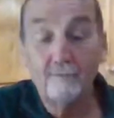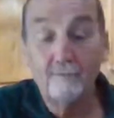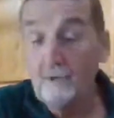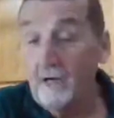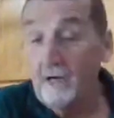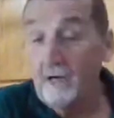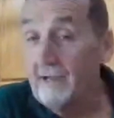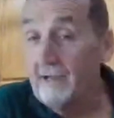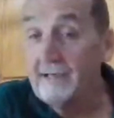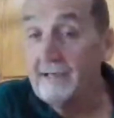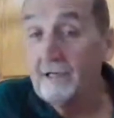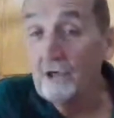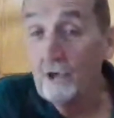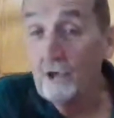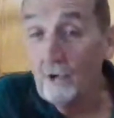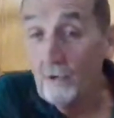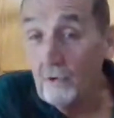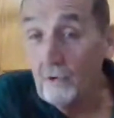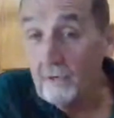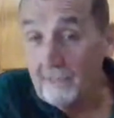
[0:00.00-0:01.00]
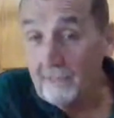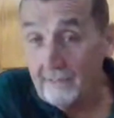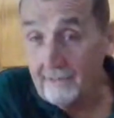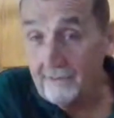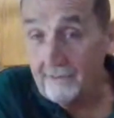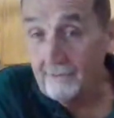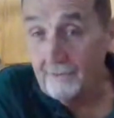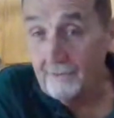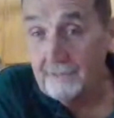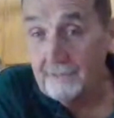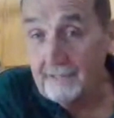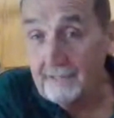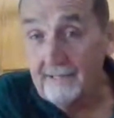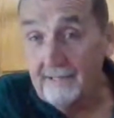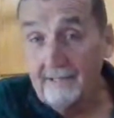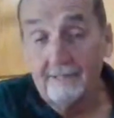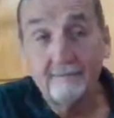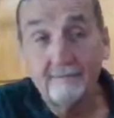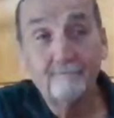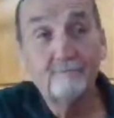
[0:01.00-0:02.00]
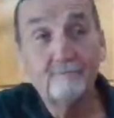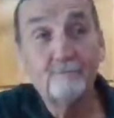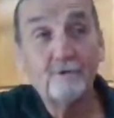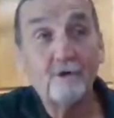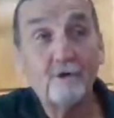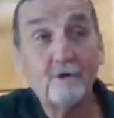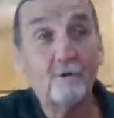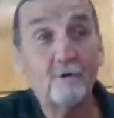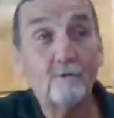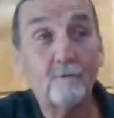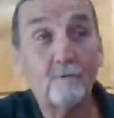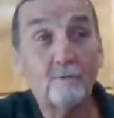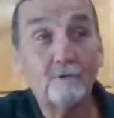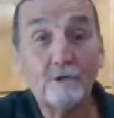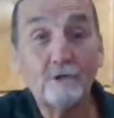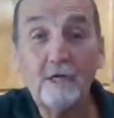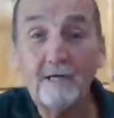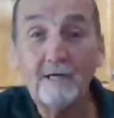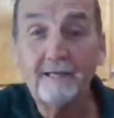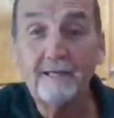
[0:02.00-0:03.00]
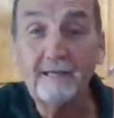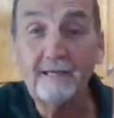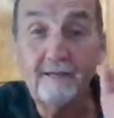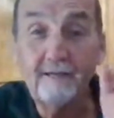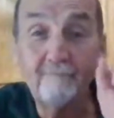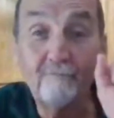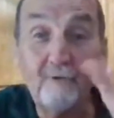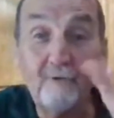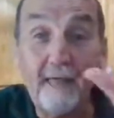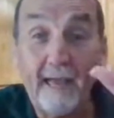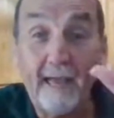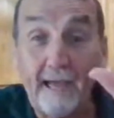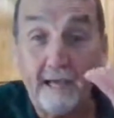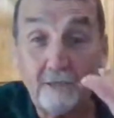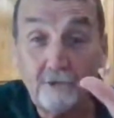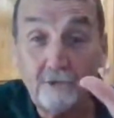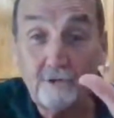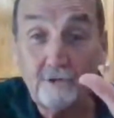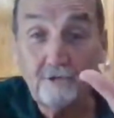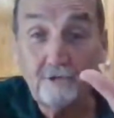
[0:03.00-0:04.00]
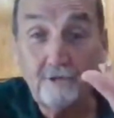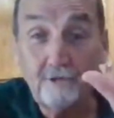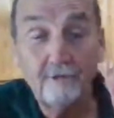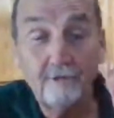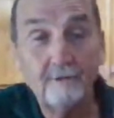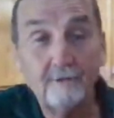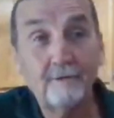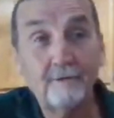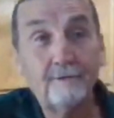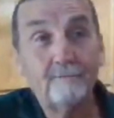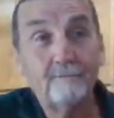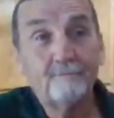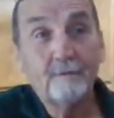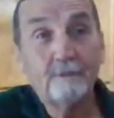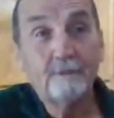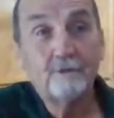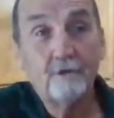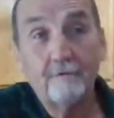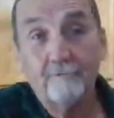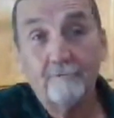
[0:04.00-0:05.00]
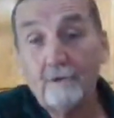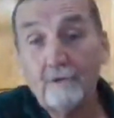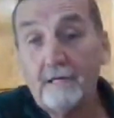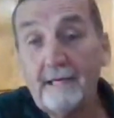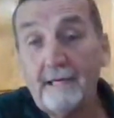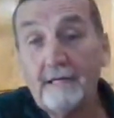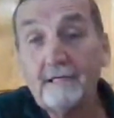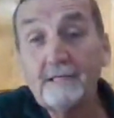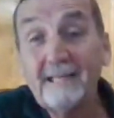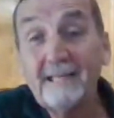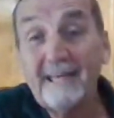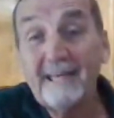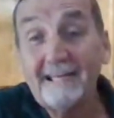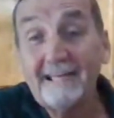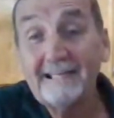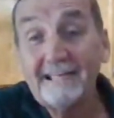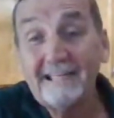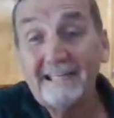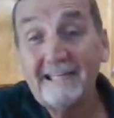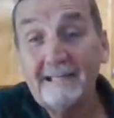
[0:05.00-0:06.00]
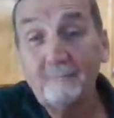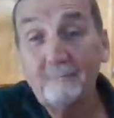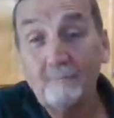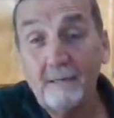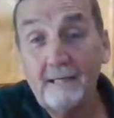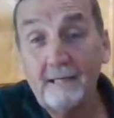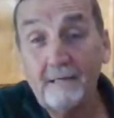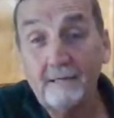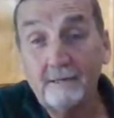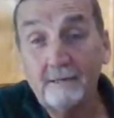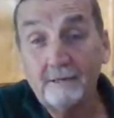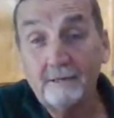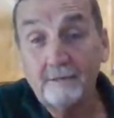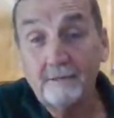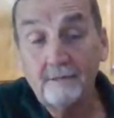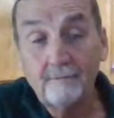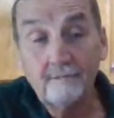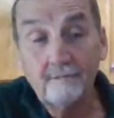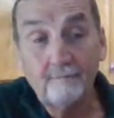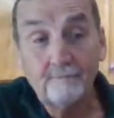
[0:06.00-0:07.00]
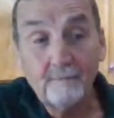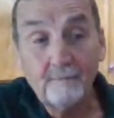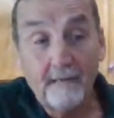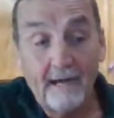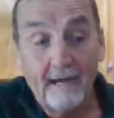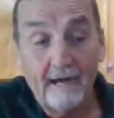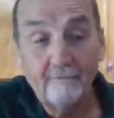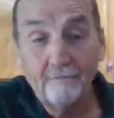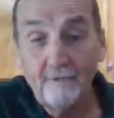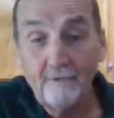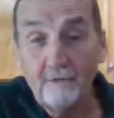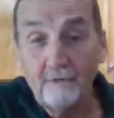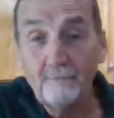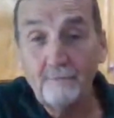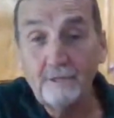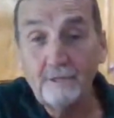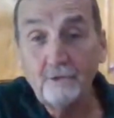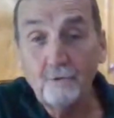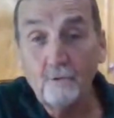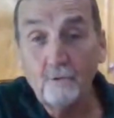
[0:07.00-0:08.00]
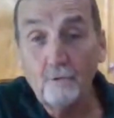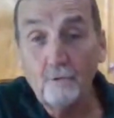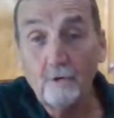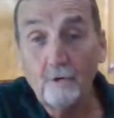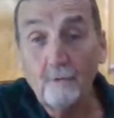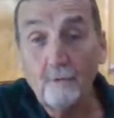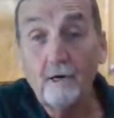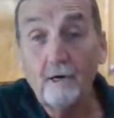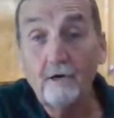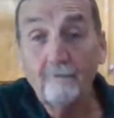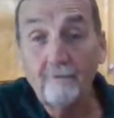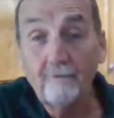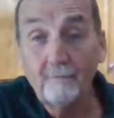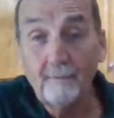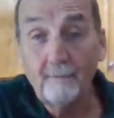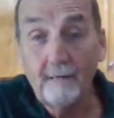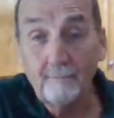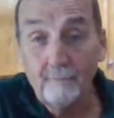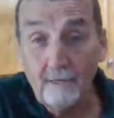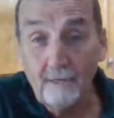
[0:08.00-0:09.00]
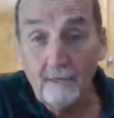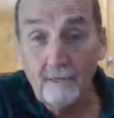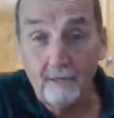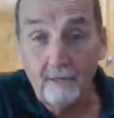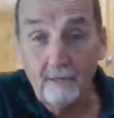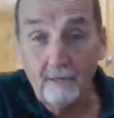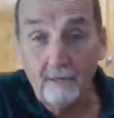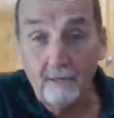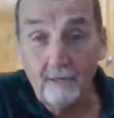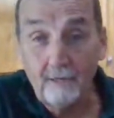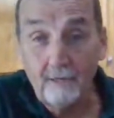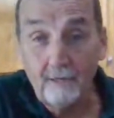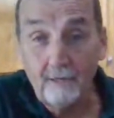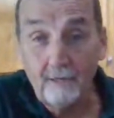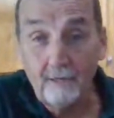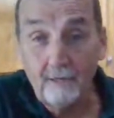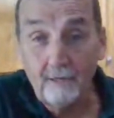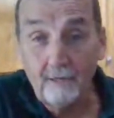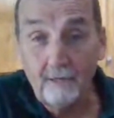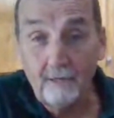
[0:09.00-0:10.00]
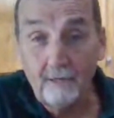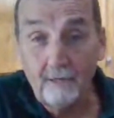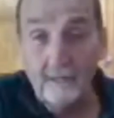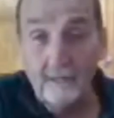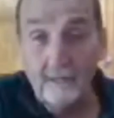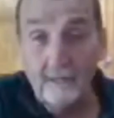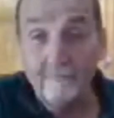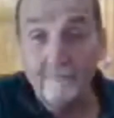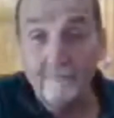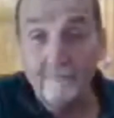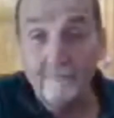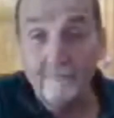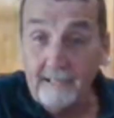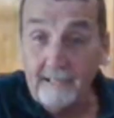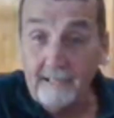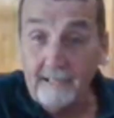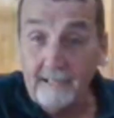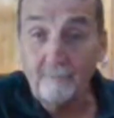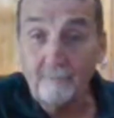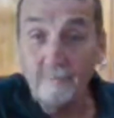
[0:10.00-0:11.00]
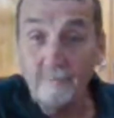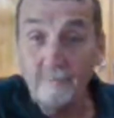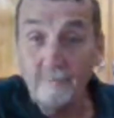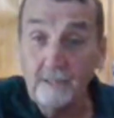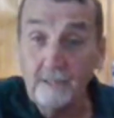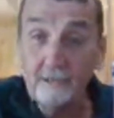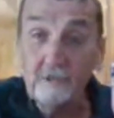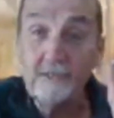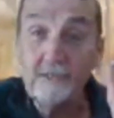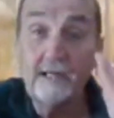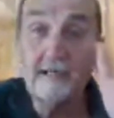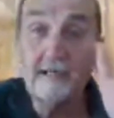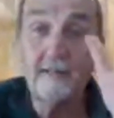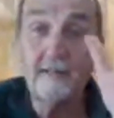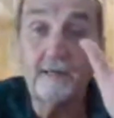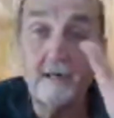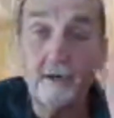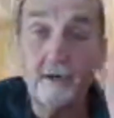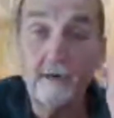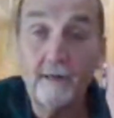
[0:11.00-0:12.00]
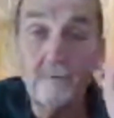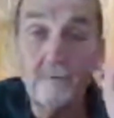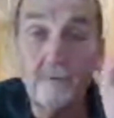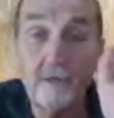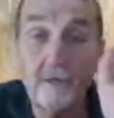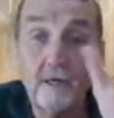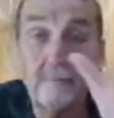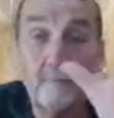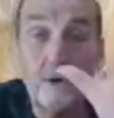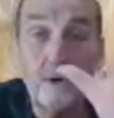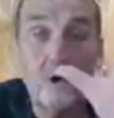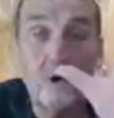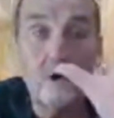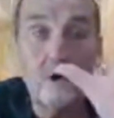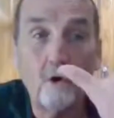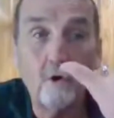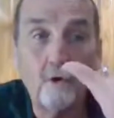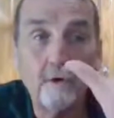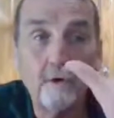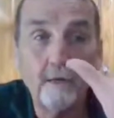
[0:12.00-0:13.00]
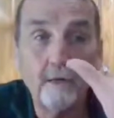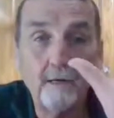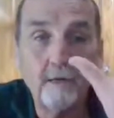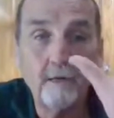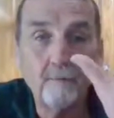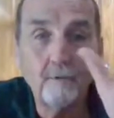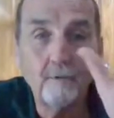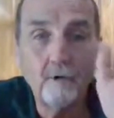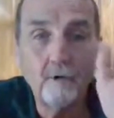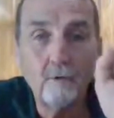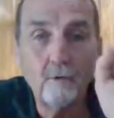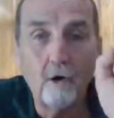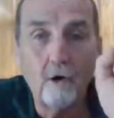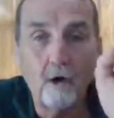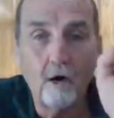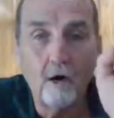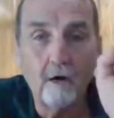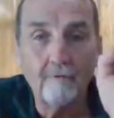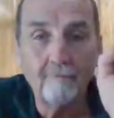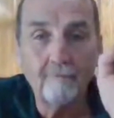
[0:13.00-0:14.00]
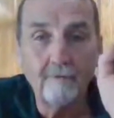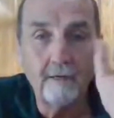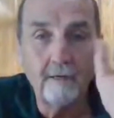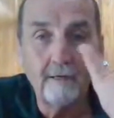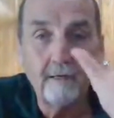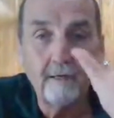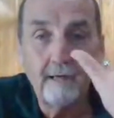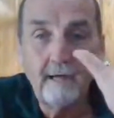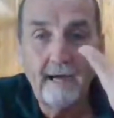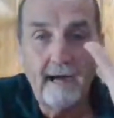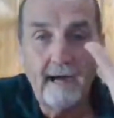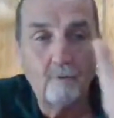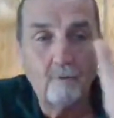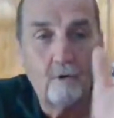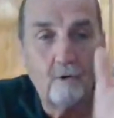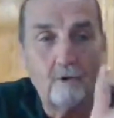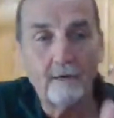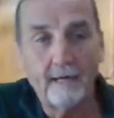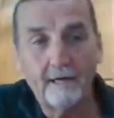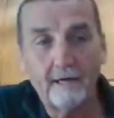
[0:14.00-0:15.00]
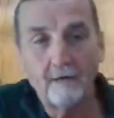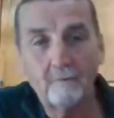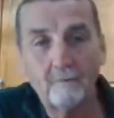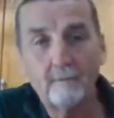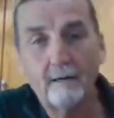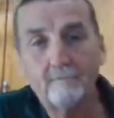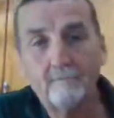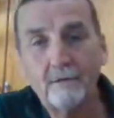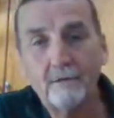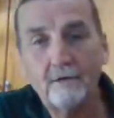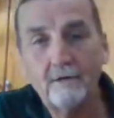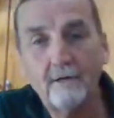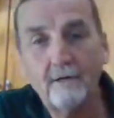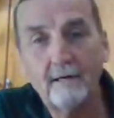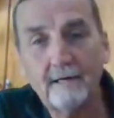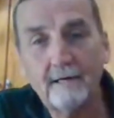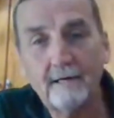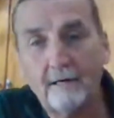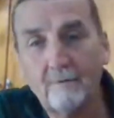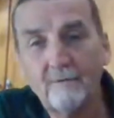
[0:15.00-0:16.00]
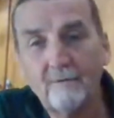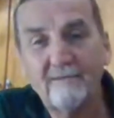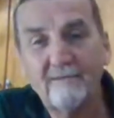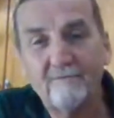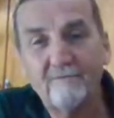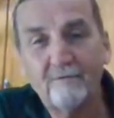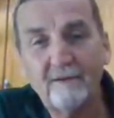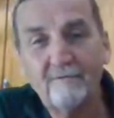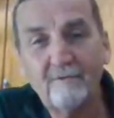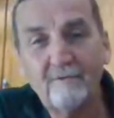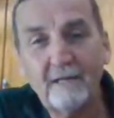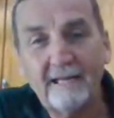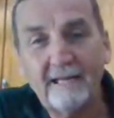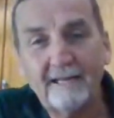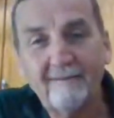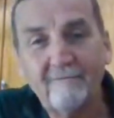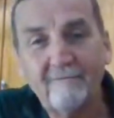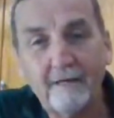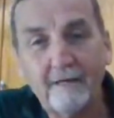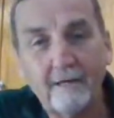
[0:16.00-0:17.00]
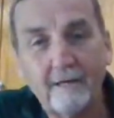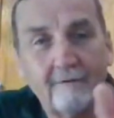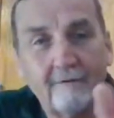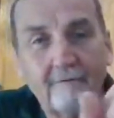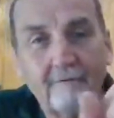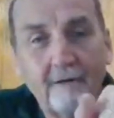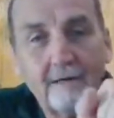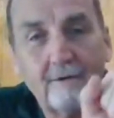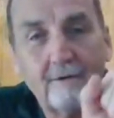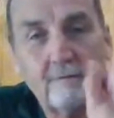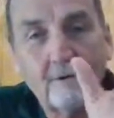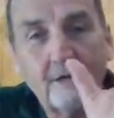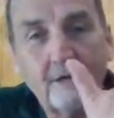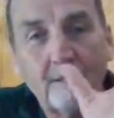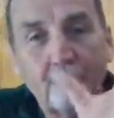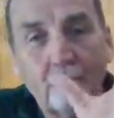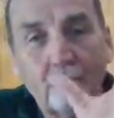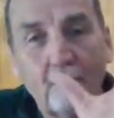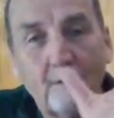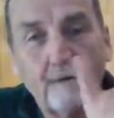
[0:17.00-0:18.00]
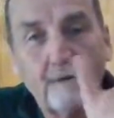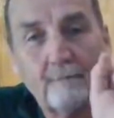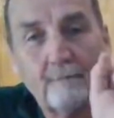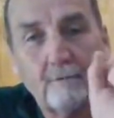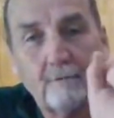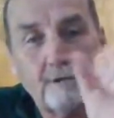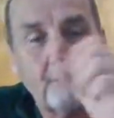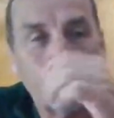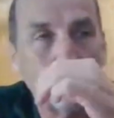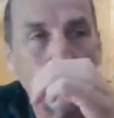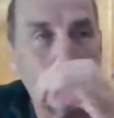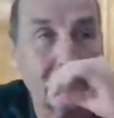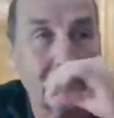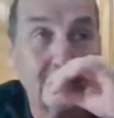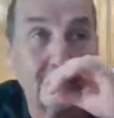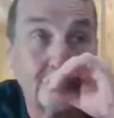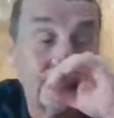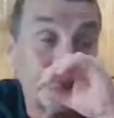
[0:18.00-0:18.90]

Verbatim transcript: not in the glory that it was in. So suddenly, flash. So for the next 18 minutes, I filmed this orb over my pond 25 feet away for 18 minutes, sitting there, and it would come on and it would go off. And I walked out on my pier, I got within 15 feet of it. It would come on, it would go off.